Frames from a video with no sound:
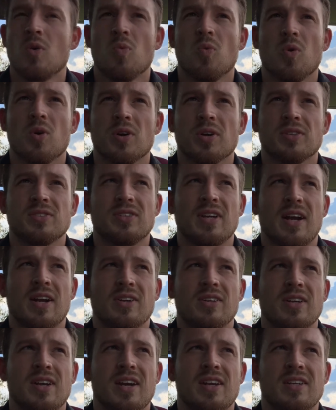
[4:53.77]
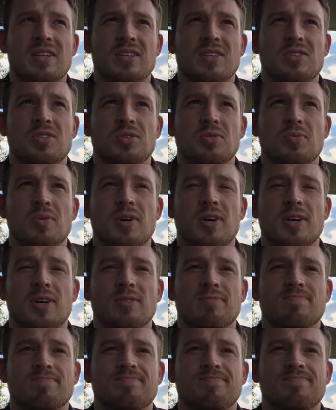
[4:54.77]
where exactly I need to,
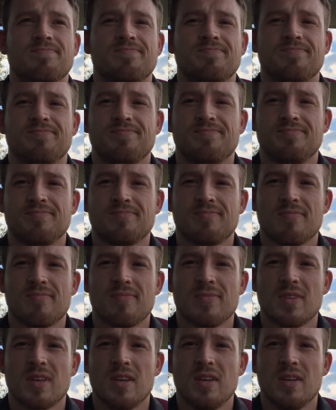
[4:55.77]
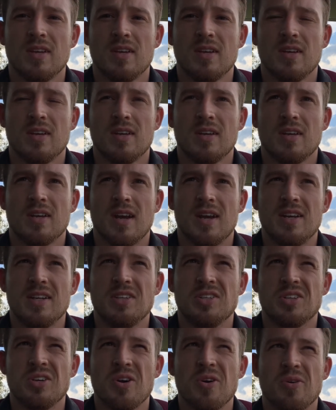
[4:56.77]
um, I
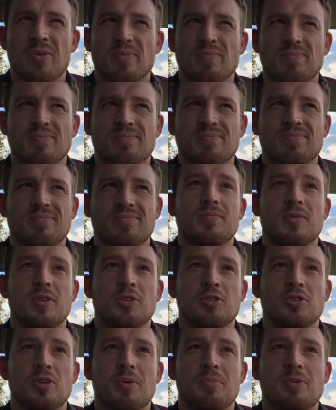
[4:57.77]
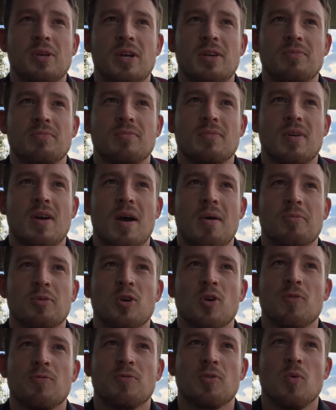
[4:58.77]
need to go. There's your update. I'm
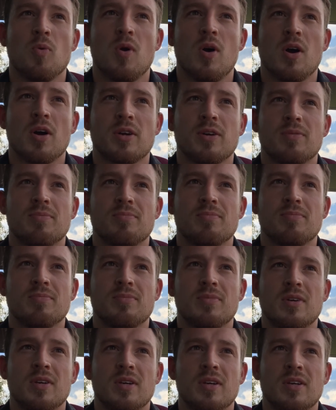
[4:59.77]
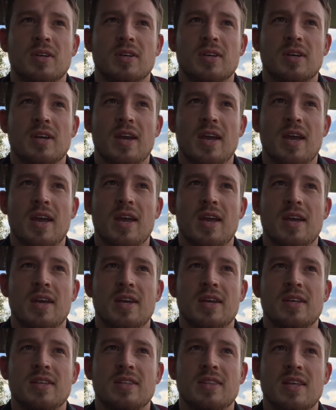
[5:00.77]
gonna go for a walk,
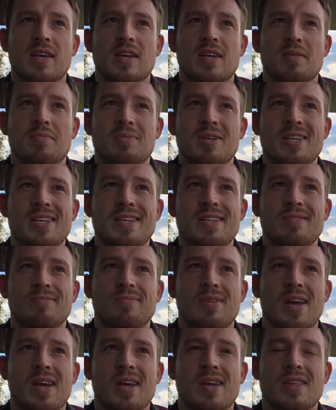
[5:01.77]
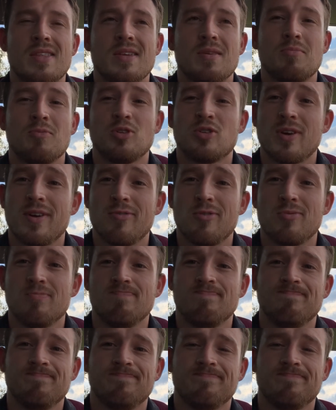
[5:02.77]
and then I'm gonna eat, and then I'm gonna drive home.